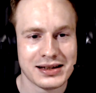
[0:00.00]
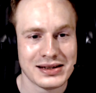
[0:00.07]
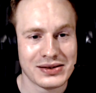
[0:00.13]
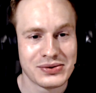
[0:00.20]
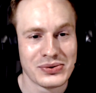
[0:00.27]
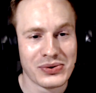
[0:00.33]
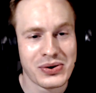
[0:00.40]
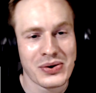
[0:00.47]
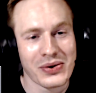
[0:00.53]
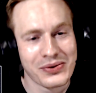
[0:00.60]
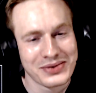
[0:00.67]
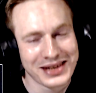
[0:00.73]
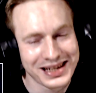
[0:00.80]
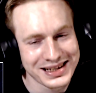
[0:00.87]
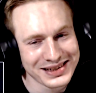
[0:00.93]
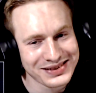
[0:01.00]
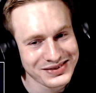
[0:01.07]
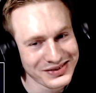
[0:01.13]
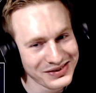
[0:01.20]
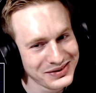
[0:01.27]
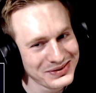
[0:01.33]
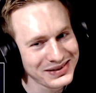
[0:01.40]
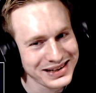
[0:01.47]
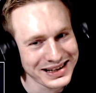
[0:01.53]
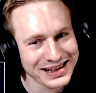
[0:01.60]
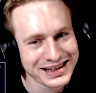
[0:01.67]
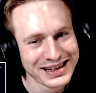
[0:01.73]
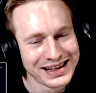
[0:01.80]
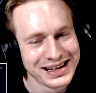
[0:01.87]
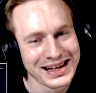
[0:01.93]
2 of these groups are
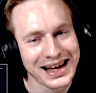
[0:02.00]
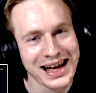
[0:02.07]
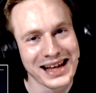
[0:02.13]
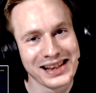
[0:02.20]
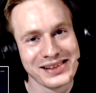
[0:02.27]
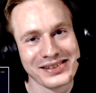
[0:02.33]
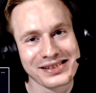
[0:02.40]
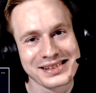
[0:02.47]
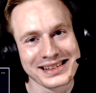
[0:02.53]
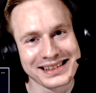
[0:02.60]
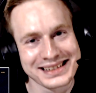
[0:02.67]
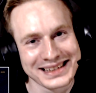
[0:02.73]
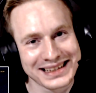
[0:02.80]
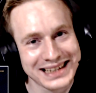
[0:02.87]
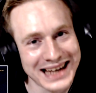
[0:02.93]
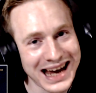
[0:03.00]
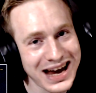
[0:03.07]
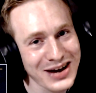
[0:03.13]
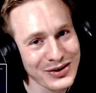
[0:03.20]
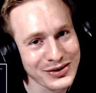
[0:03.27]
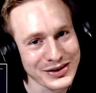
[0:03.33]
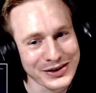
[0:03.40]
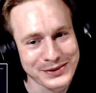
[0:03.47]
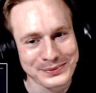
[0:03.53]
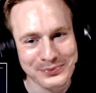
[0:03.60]
looking scary.